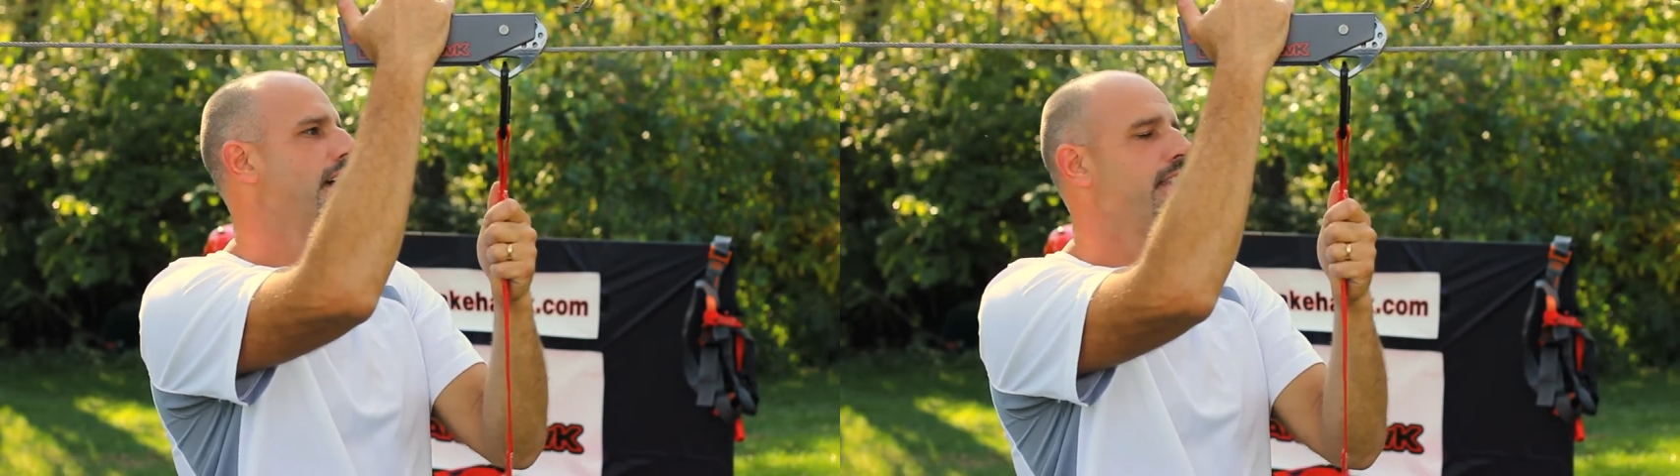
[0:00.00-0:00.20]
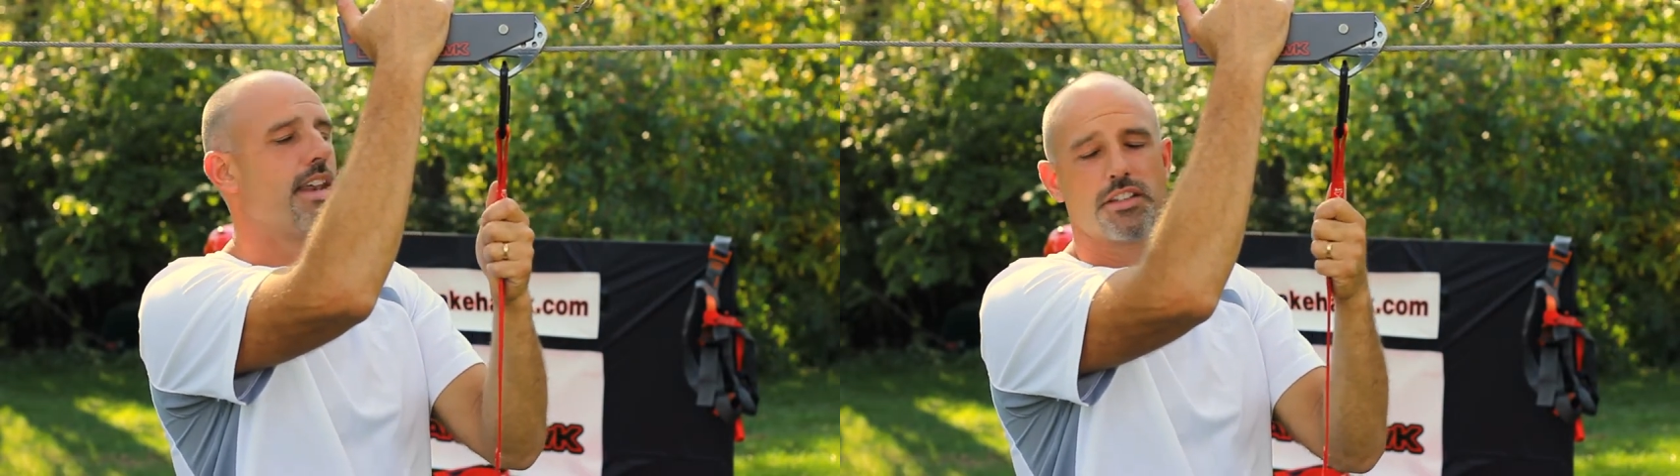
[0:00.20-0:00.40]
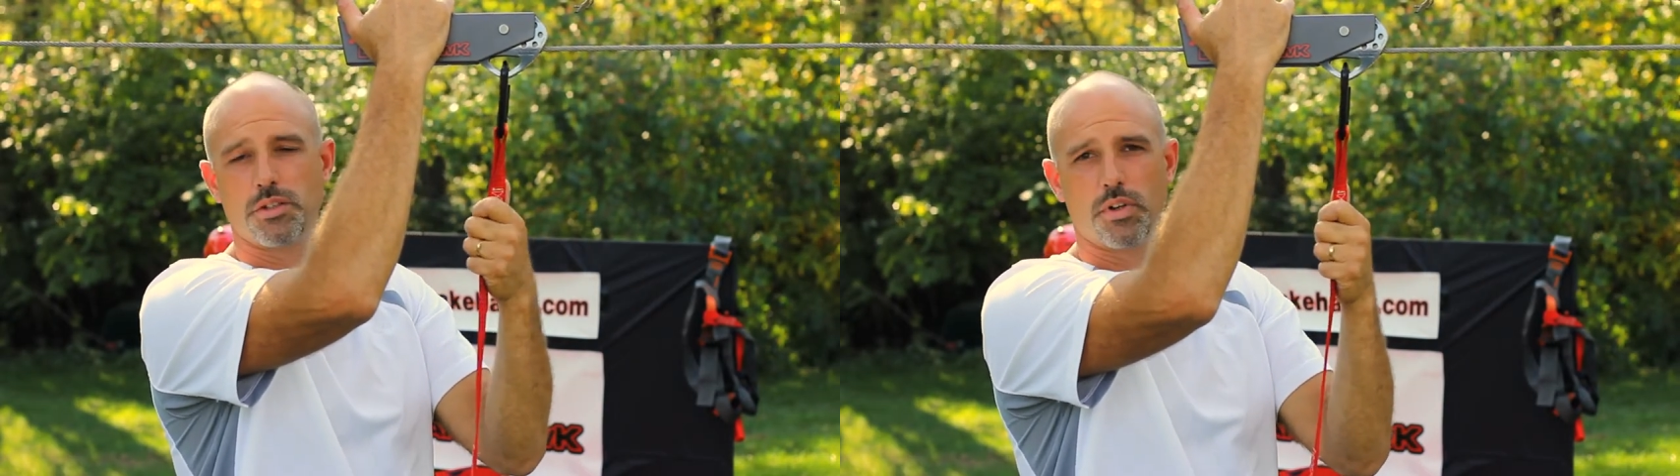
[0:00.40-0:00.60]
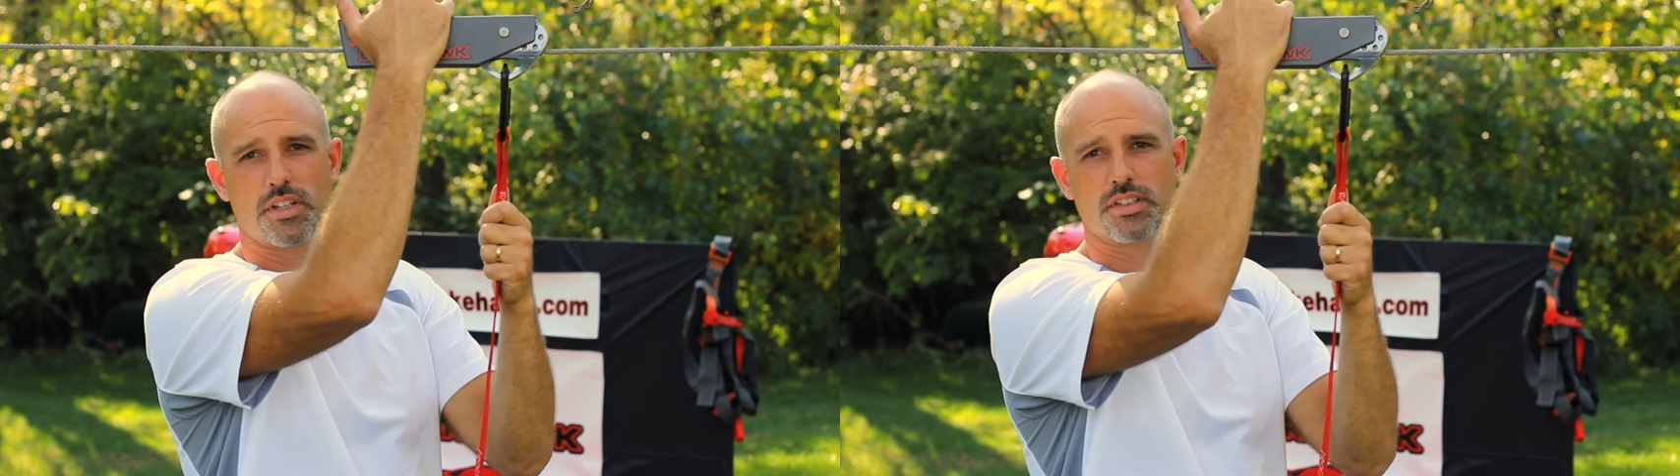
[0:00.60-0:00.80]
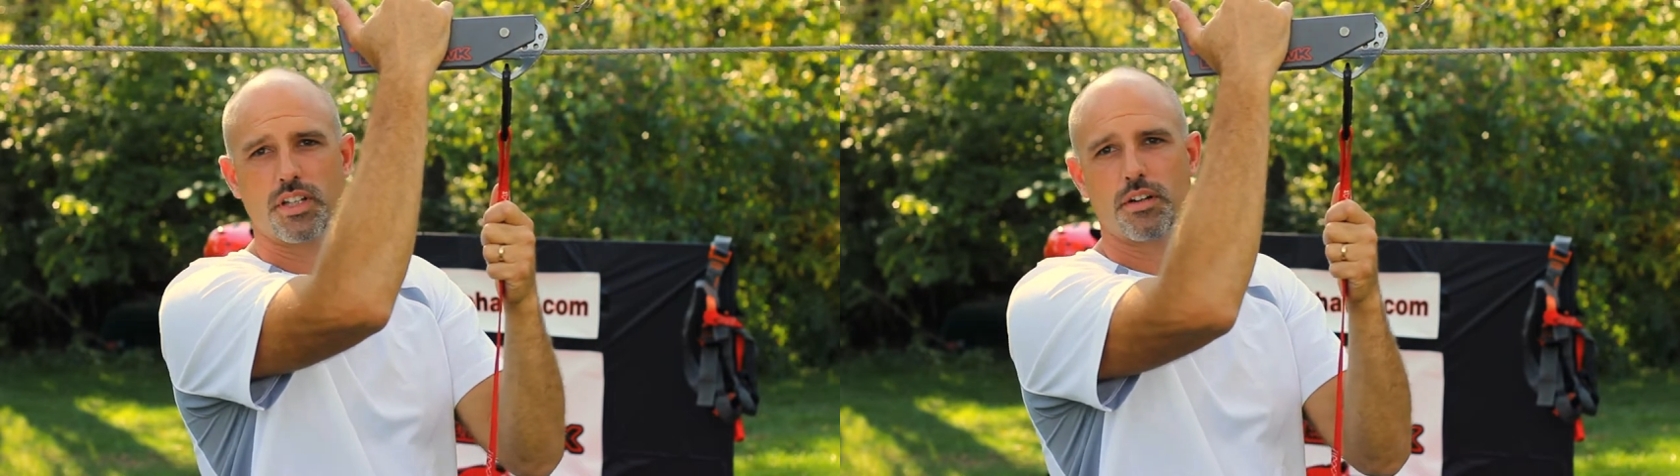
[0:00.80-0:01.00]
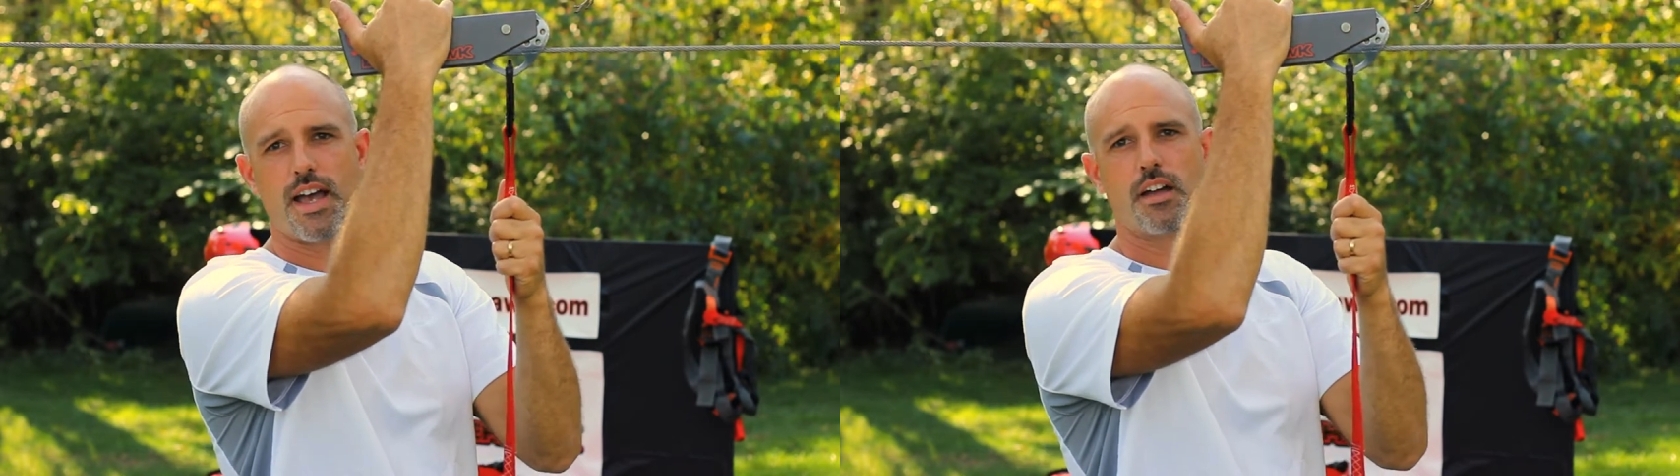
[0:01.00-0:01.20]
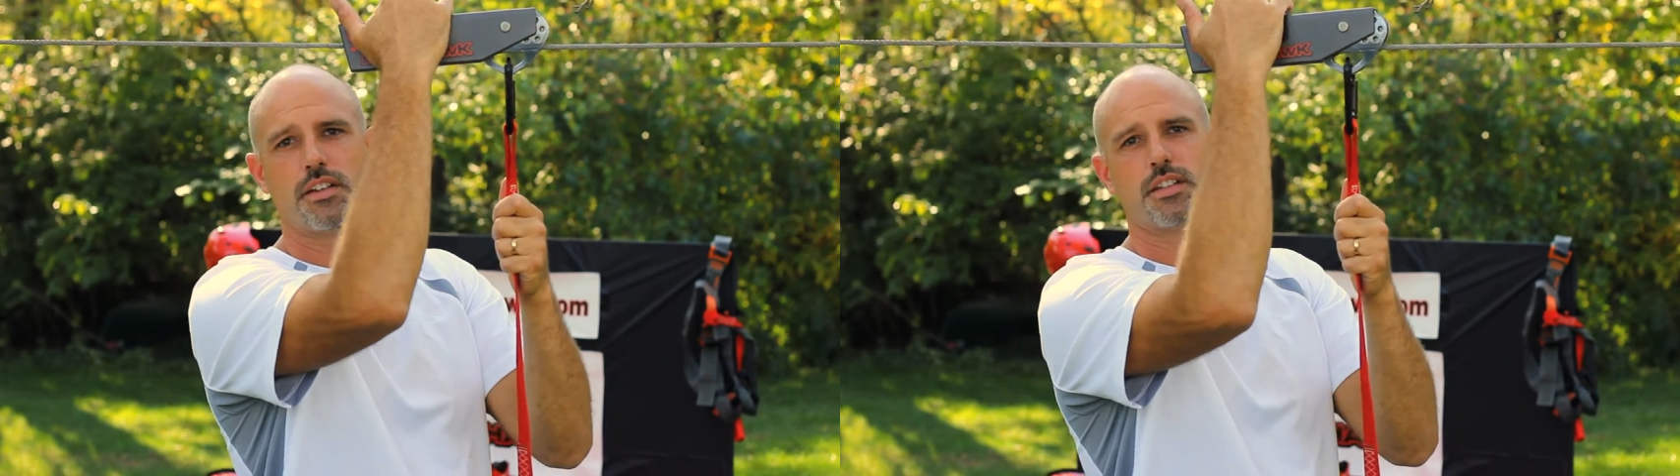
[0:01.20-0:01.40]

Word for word: And then as you want to slow down,